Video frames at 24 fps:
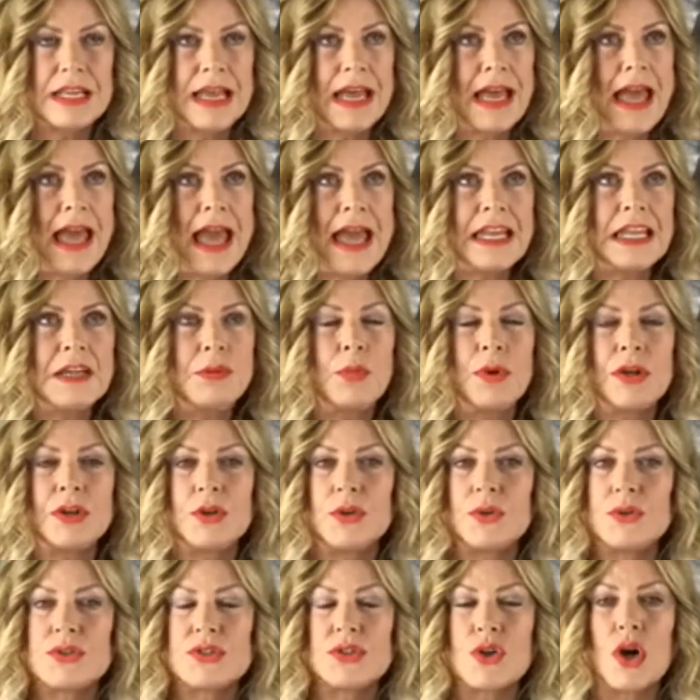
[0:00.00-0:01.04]
anyone
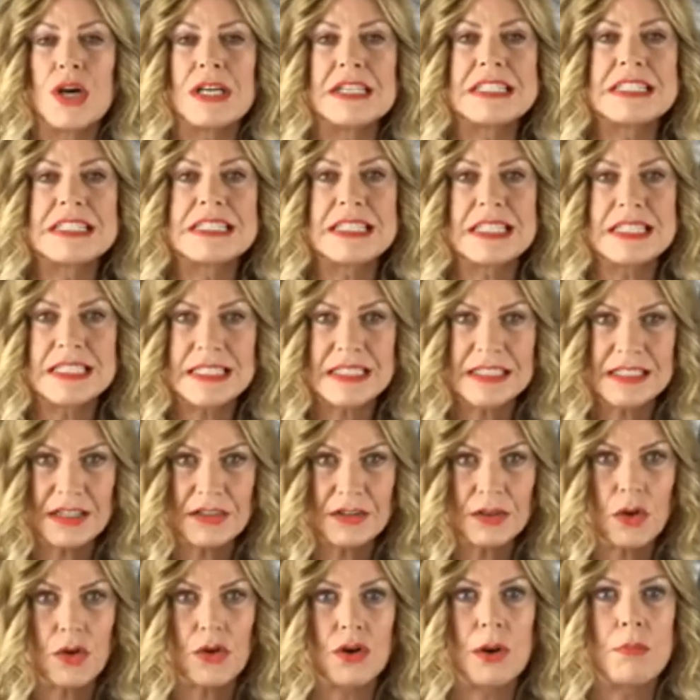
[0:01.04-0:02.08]
who's got a sister
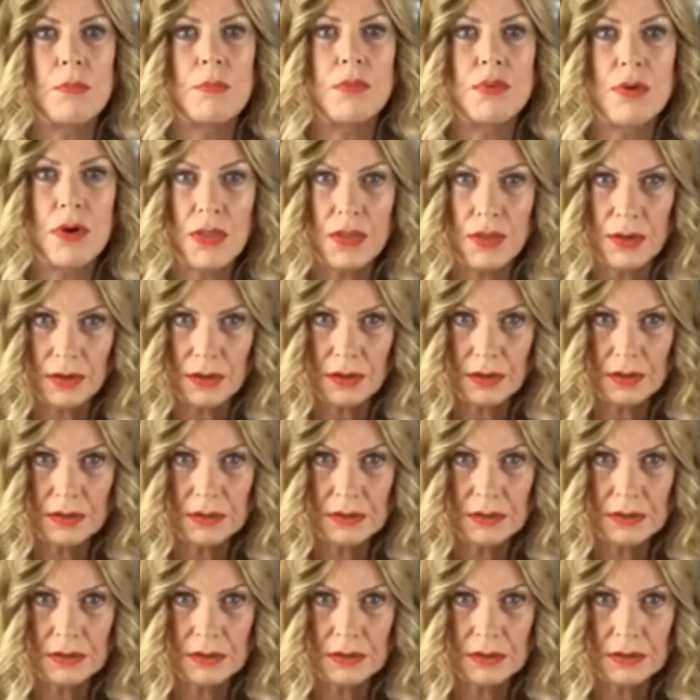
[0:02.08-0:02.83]
or a brother